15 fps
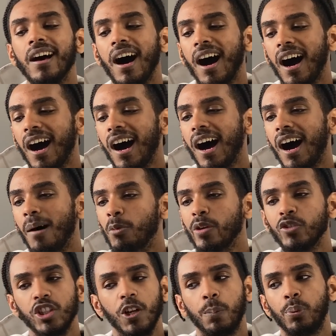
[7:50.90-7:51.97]
Nah, I'm not
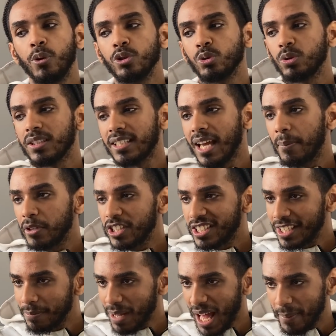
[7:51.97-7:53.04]
even trying to pause all the time, but you
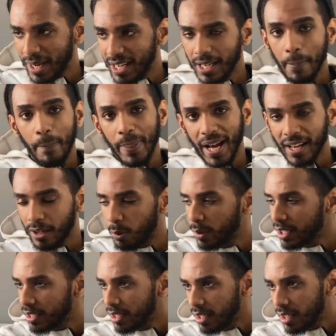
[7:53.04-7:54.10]
see my man at the back, wait.